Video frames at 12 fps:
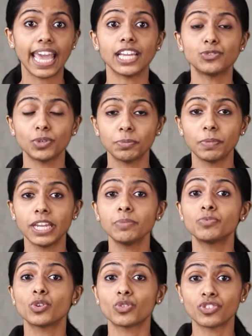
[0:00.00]
It would
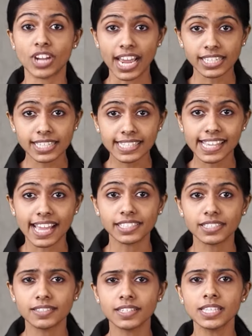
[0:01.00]
mean protracted
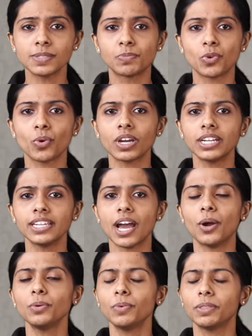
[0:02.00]
sentences broken
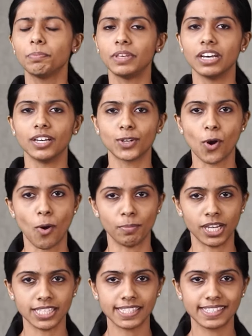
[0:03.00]
down with mere
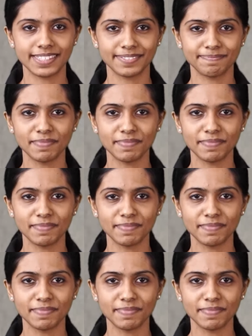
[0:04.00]
commas.